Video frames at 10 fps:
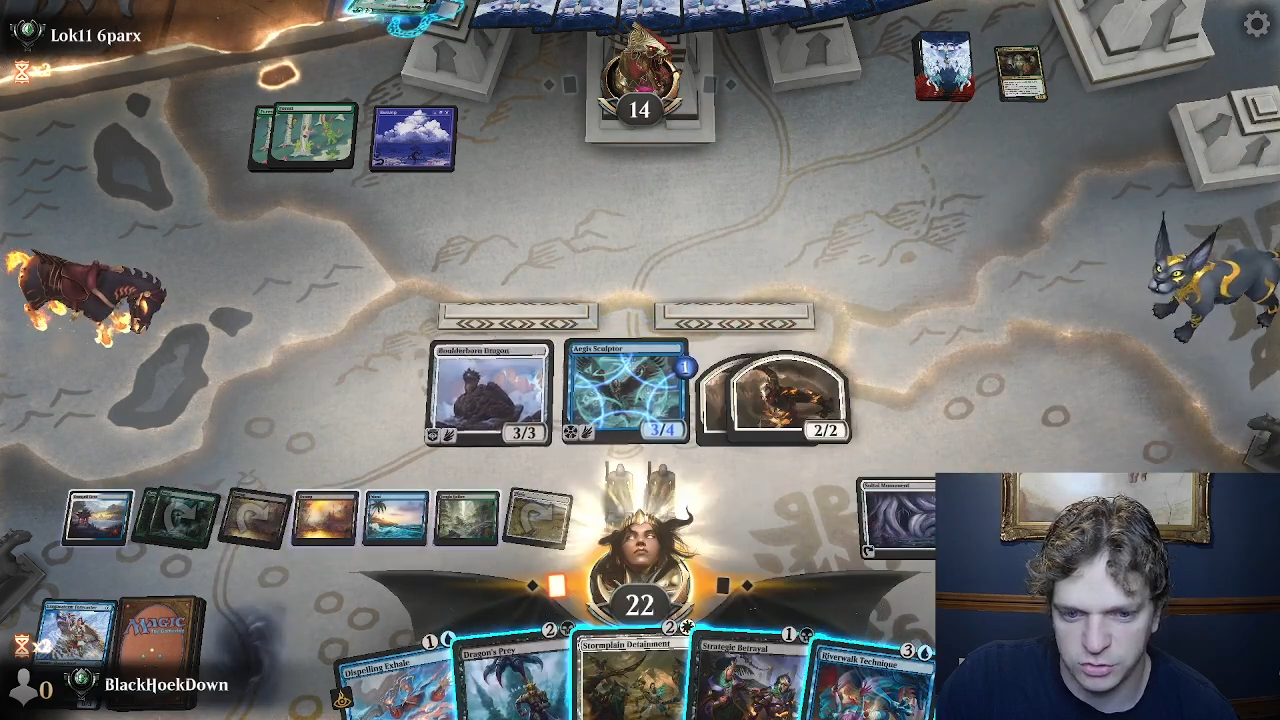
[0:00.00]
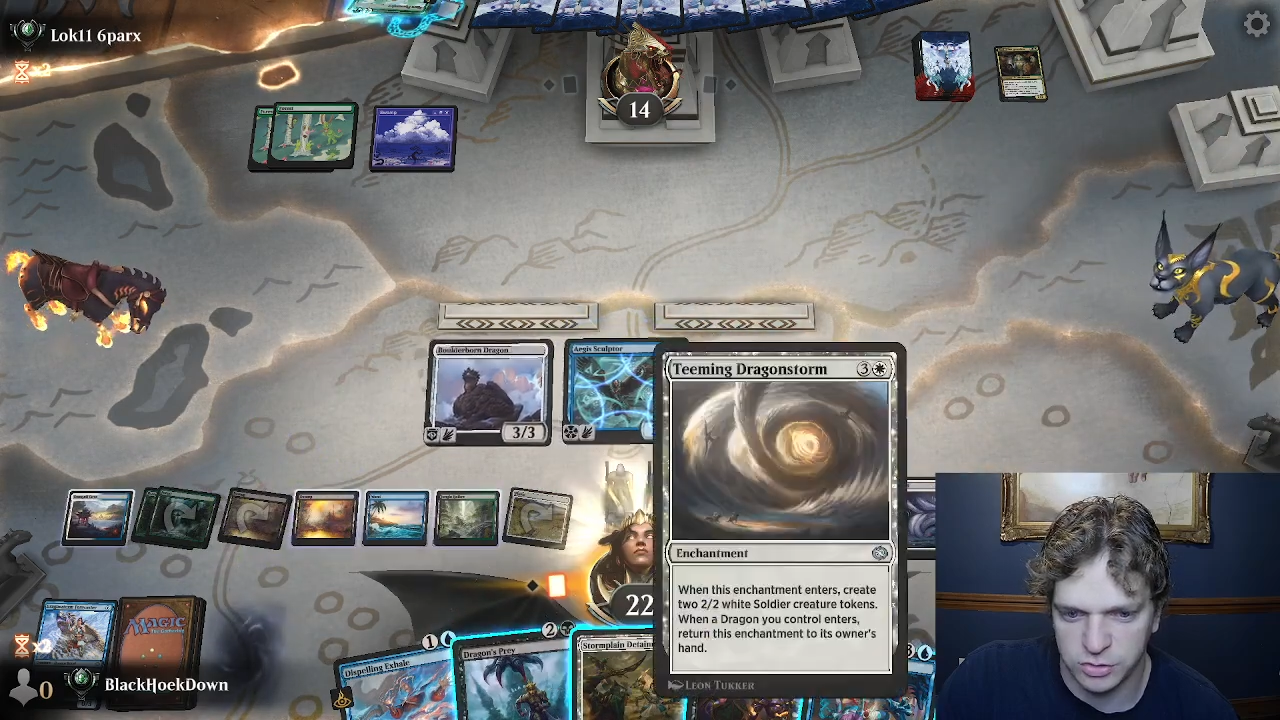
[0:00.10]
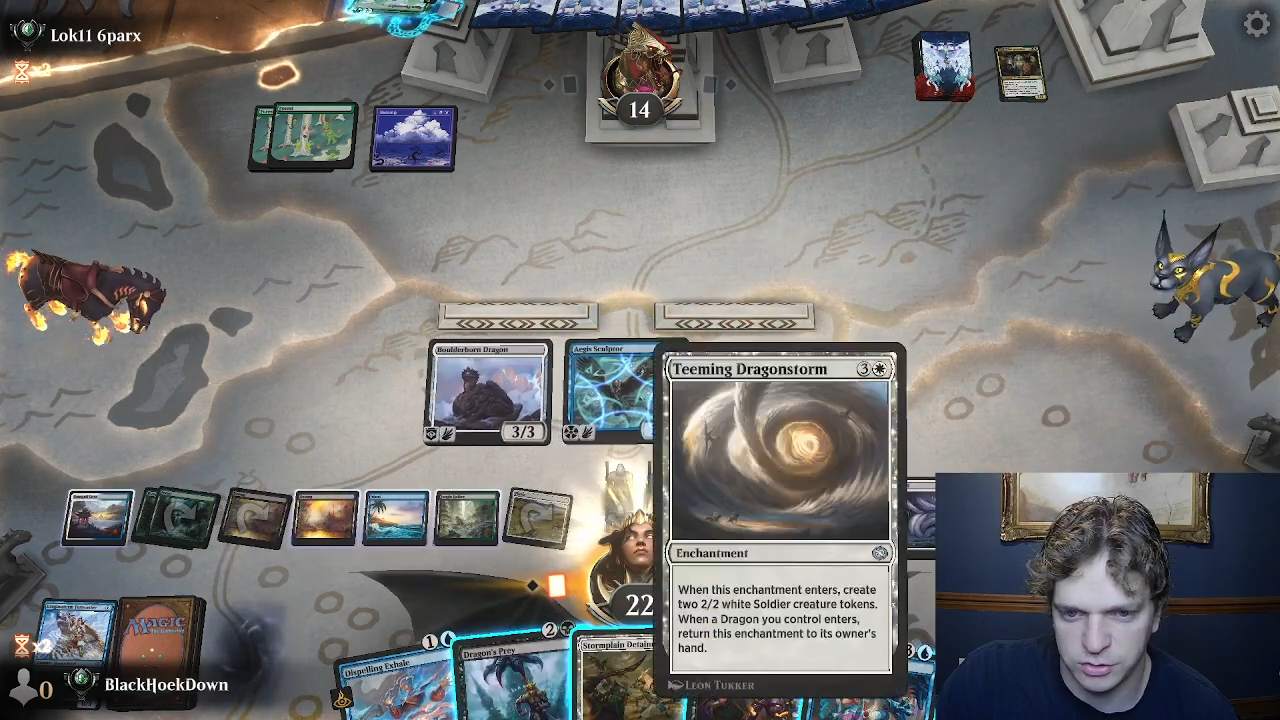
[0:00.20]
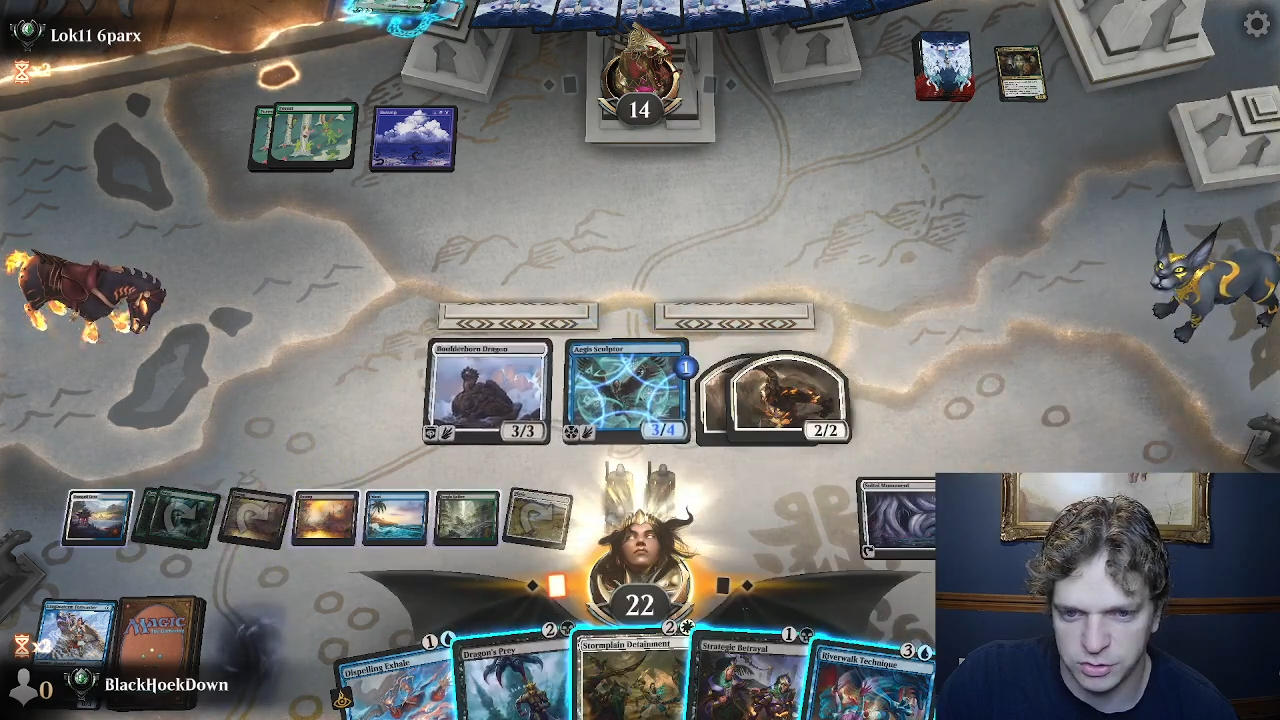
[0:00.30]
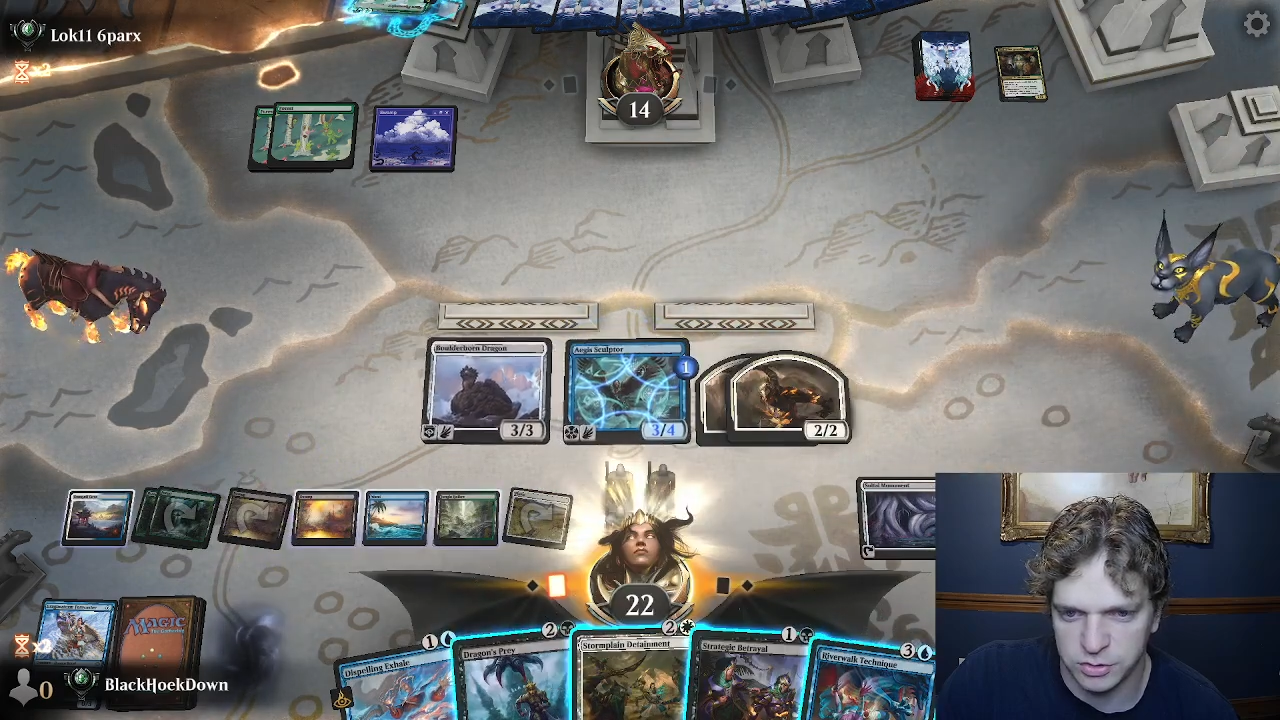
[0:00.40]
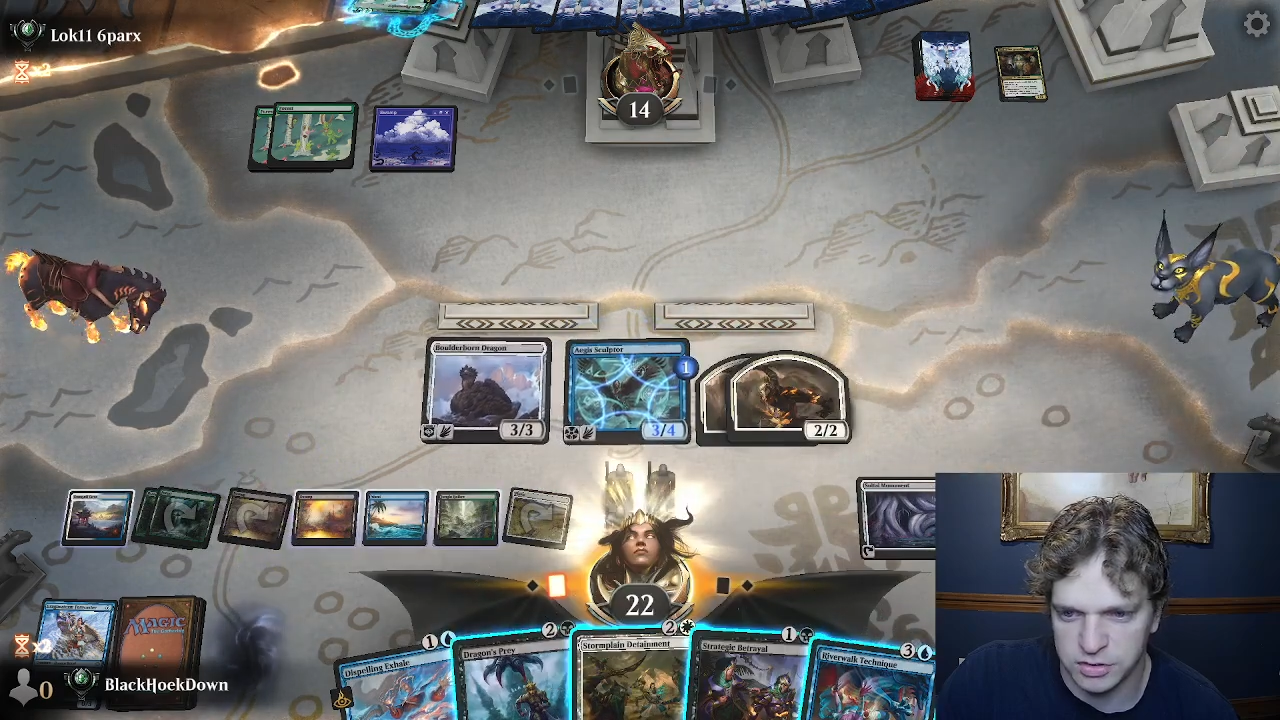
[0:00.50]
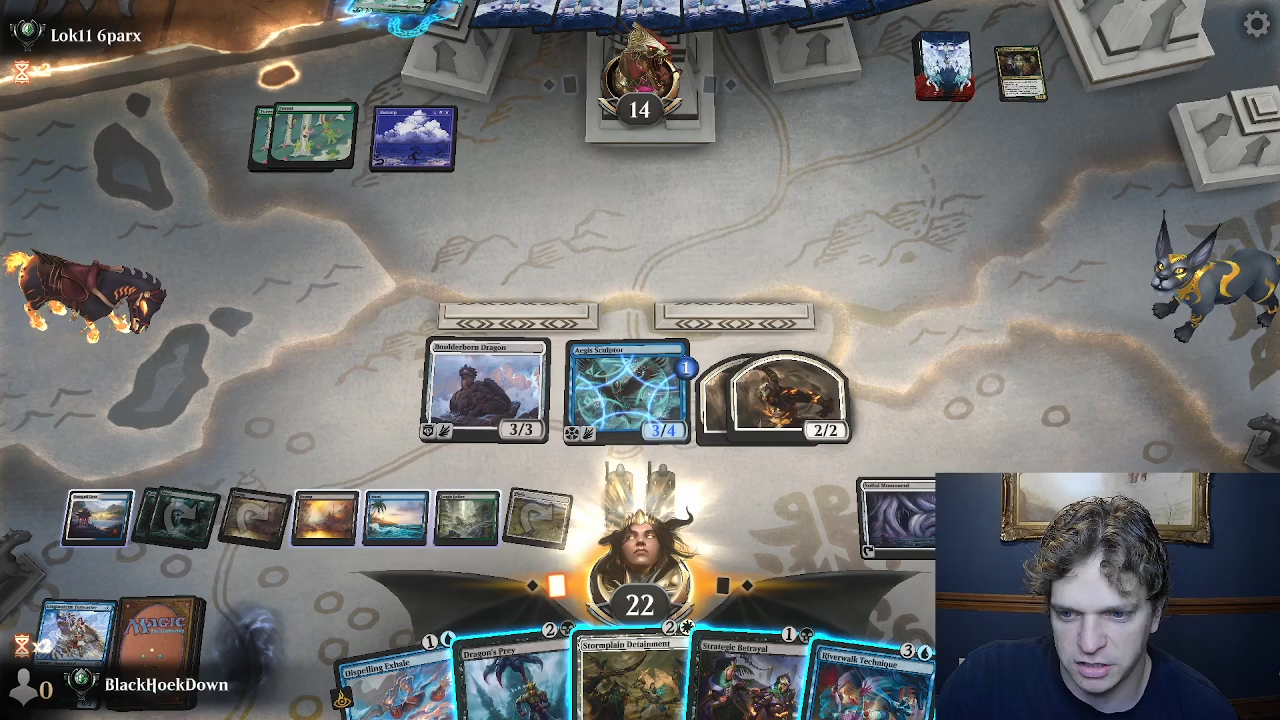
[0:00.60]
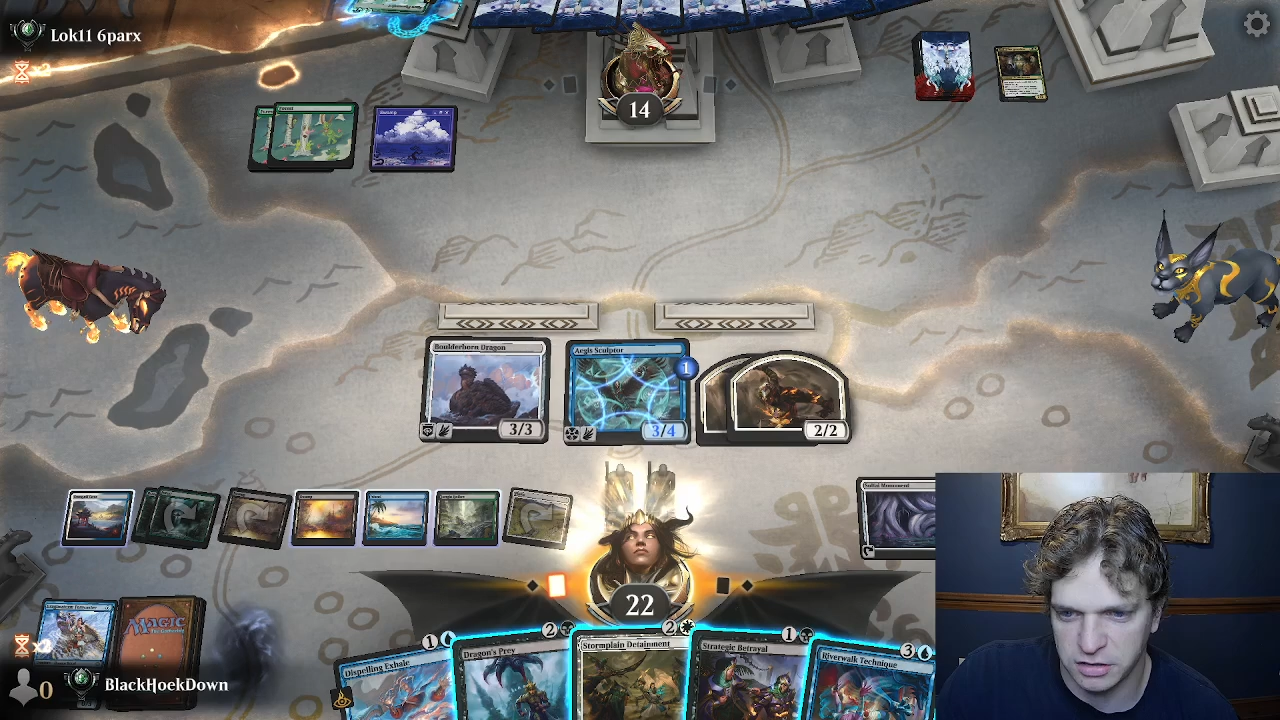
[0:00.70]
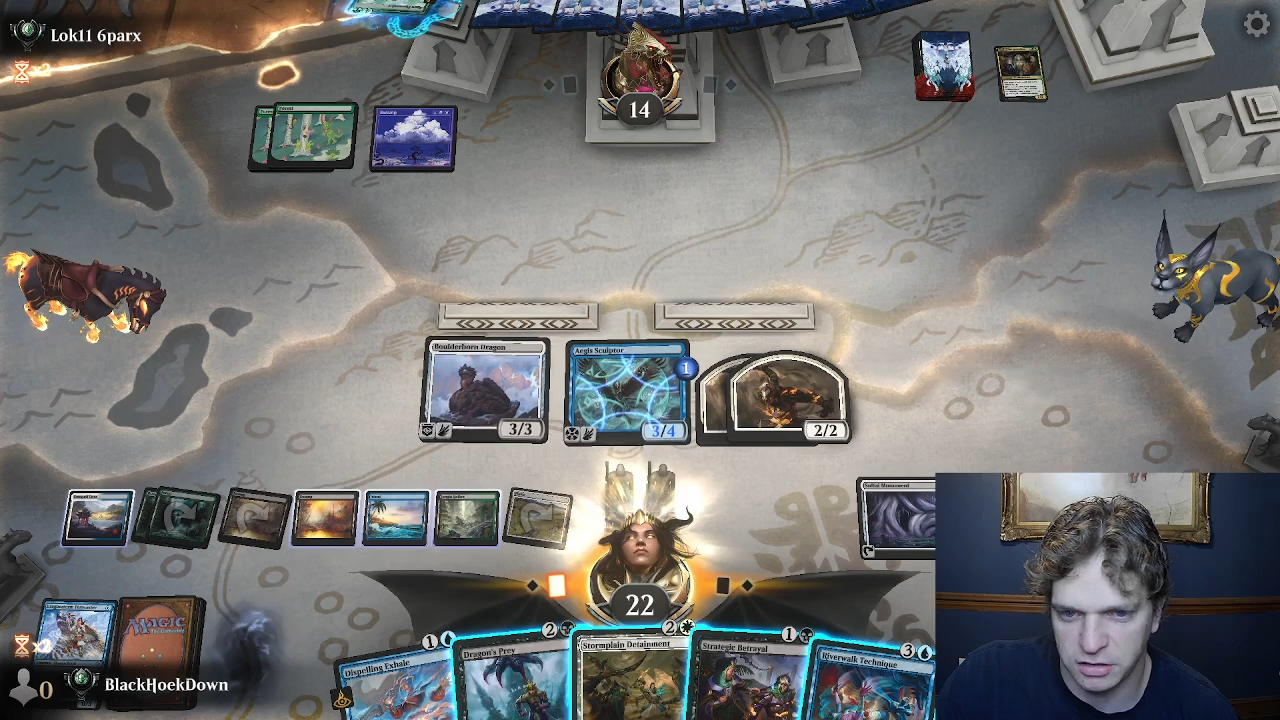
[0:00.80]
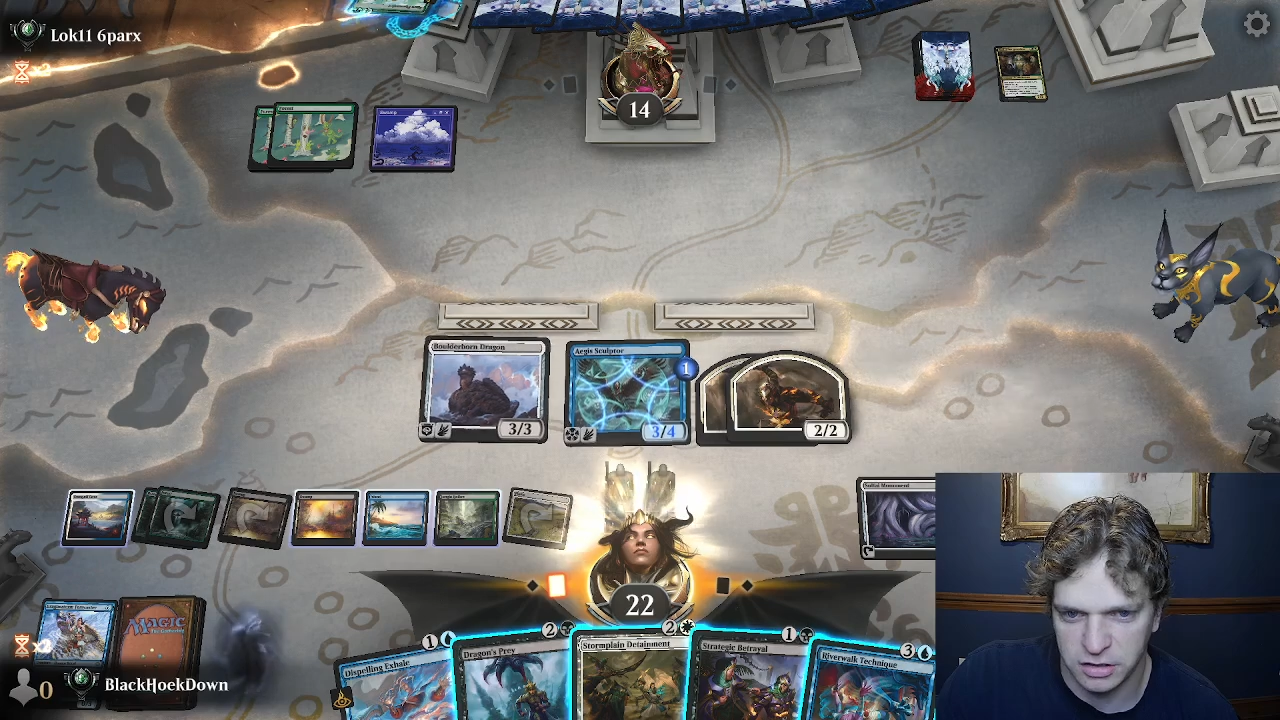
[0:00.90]
2/2s
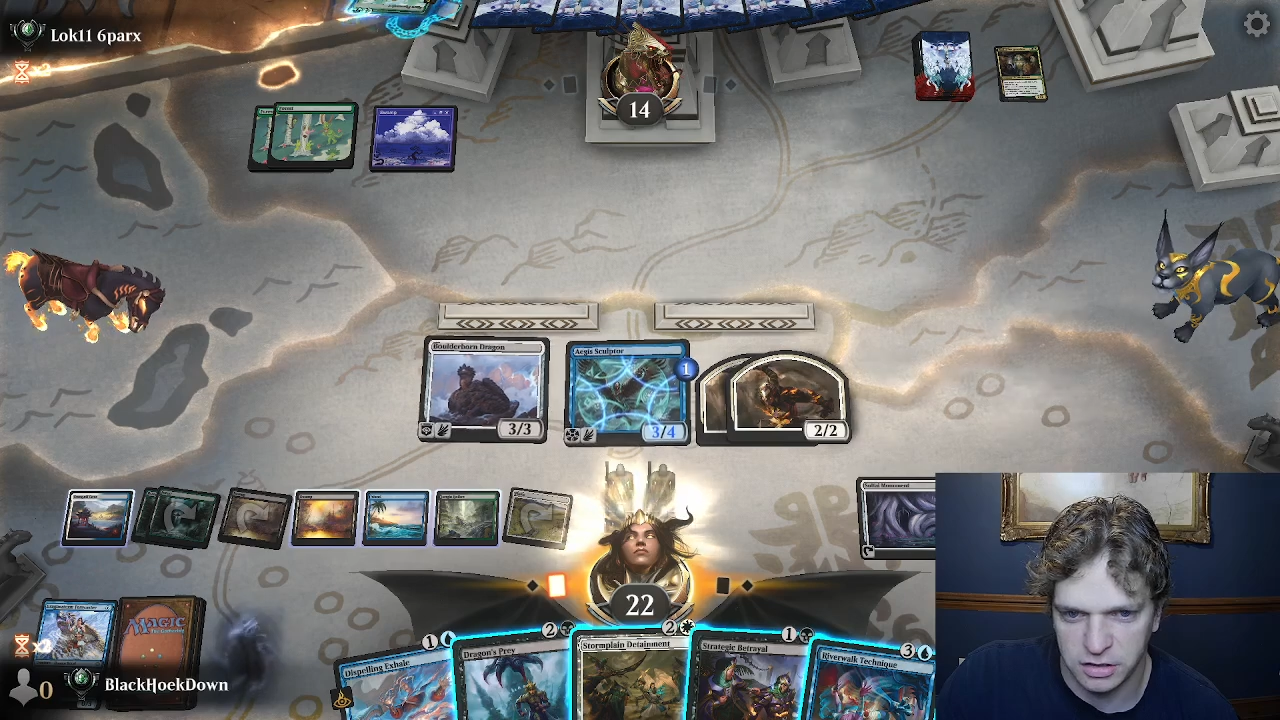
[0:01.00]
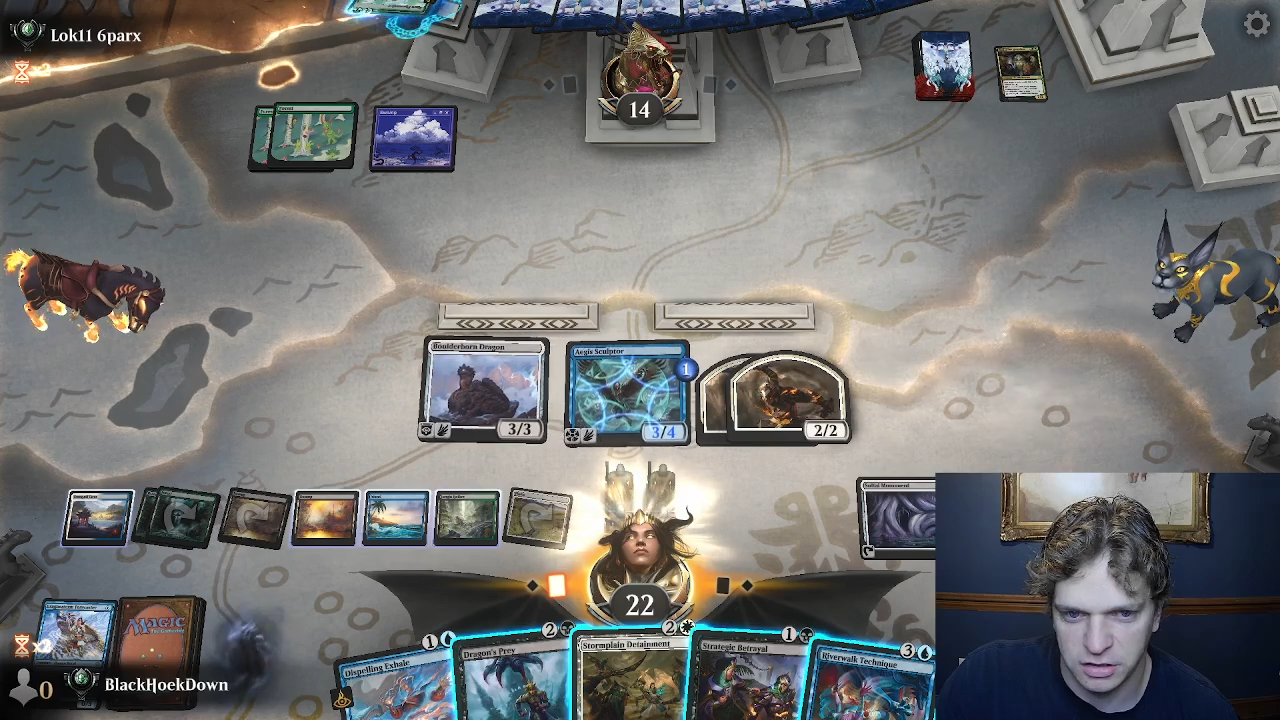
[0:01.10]
here.